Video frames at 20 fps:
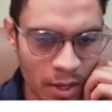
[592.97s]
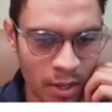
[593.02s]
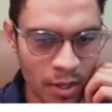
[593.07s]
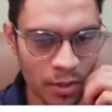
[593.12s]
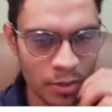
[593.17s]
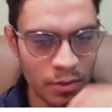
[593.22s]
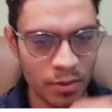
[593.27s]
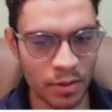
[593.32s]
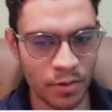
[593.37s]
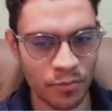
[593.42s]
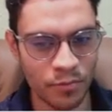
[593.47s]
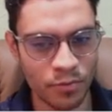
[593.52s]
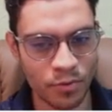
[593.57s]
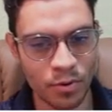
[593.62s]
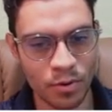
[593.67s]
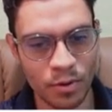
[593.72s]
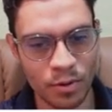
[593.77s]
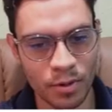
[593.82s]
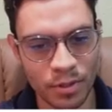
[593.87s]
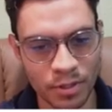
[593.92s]

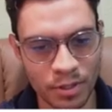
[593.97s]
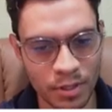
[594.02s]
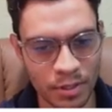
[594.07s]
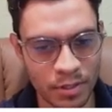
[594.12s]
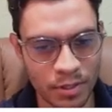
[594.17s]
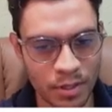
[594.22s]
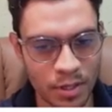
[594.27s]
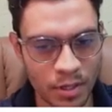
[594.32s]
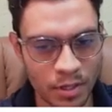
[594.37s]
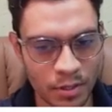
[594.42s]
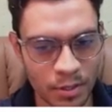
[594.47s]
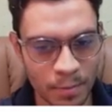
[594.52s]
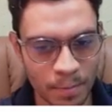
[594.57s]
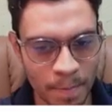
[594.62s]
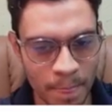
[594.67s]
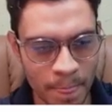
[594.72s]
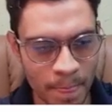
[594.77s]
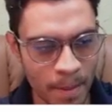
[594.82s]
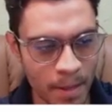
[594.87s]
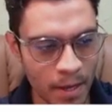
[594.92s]
d4, c6,
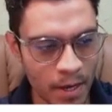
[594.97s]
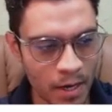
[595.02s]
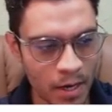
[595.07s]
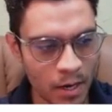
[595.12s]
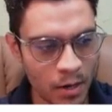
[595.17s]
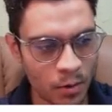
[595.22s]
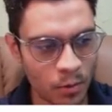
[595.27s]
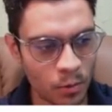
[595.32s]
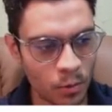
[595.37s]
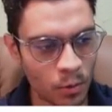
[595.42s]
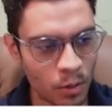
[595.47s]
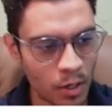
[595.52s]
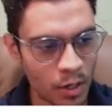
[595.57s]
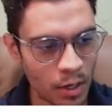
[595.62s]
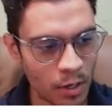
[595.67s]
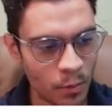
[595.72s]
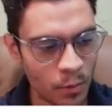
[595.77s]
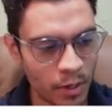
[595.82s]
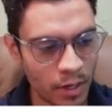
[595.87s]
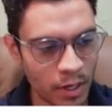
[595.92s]
and now
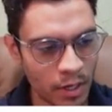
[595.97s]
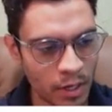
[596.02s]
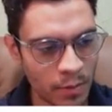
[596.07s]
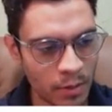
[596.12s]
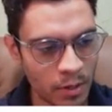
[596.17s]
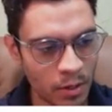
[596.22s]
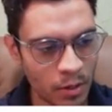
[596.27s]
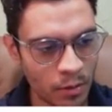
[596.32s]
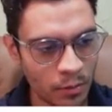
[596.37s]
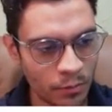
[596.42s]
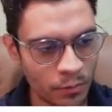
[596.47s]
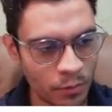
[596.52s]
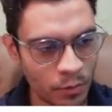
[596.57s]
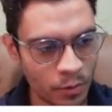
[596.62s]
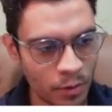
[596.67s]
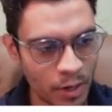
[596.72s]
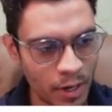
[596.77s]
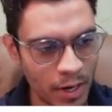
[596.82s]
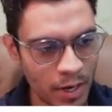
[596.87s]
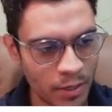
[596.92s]
we can even go
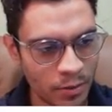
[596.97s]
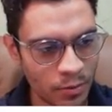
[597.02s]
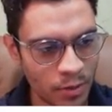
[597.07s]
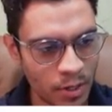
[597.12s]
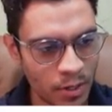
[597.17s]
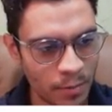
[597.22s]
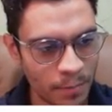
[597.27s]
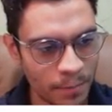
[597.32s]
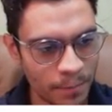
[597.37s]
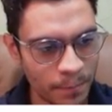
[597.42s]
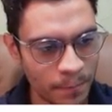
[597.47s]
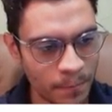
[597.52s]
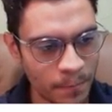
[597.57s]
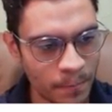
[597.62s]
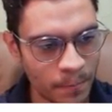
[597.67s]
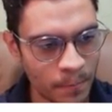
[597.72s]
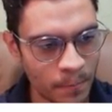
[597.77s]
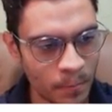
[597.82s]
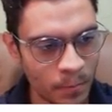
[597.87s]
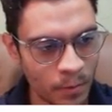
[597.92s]
for a3.
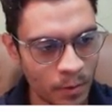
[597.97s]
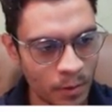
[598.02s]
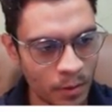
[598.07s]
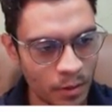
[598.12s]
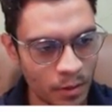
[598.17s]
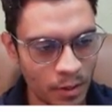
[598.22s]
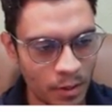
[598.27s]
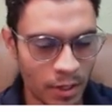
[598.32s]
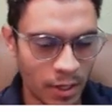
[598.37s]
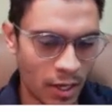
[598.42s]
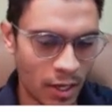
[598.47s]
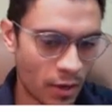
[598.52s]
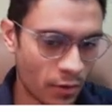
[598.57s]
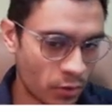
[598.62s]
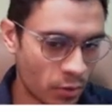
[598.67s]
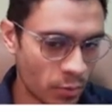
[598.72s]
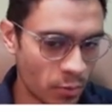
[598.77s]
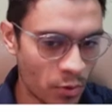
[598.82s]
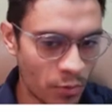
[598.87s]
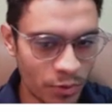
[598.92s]
They have to
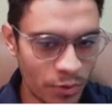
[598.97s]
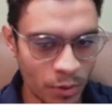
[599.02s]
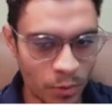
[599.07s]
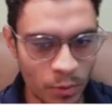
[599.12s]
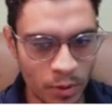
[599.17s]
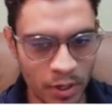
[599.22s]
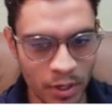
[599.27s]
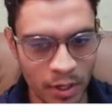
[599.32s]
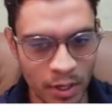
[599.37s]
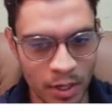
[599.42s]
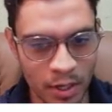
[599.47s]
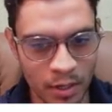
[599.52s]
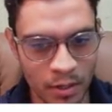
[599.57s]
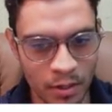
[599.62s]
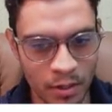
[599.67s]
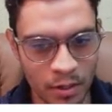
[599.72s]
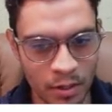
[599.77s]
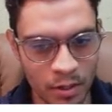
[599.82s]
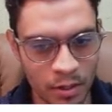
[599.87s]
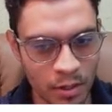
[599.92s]
move the queen again.
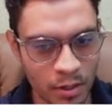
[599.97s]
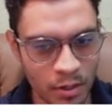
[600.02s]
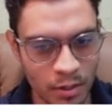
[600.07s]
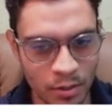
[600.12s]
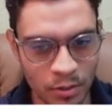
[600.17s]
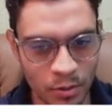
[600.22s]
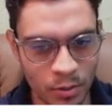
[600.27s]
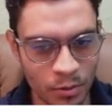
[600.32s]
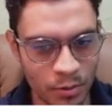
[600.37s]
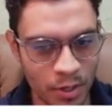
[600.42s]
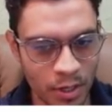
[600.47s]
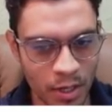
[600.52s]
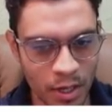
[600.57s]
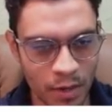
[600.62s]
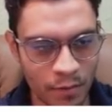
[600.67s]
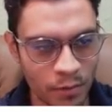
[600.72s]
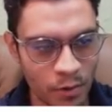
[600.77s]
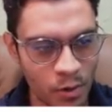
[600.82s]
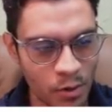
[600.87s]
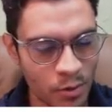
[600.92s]
So they
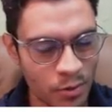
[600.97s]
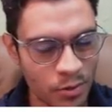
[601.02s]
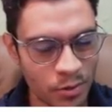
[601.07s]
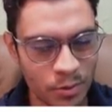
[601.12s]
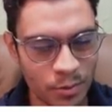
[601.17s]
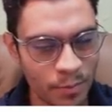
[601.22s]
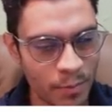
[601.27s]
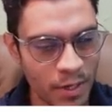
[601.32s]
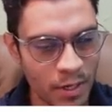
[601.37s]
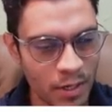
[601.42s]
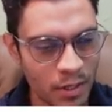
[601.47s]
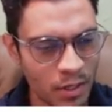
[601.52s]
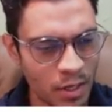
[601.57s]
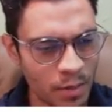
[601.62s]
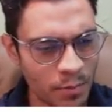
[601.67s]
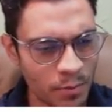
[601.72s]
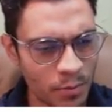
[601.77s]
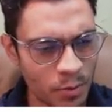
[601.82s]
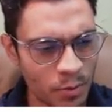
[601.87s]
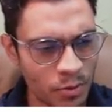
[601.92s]
have lost many
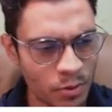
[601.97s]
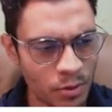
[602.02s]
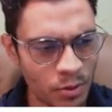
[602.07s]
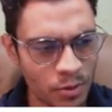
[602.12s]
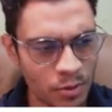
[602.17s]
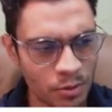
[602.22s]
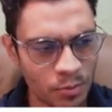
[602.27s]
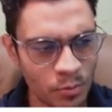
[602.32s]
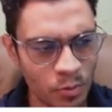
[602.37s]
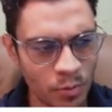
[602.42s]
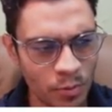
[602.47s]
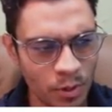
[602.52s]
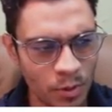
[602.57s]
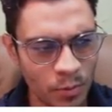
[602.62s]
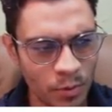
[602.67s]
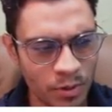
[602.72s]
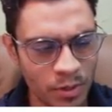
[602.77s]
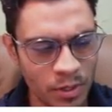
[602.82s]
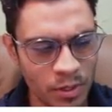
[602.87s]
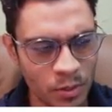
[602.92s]
tempos just moving
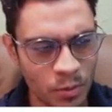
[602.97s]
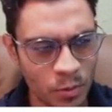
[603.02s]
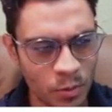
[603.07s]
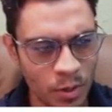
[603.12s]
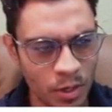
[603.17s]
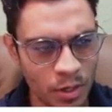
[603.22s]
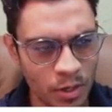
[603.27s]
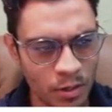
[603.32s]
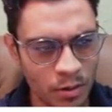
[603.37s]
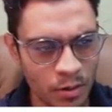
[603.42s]
with this queen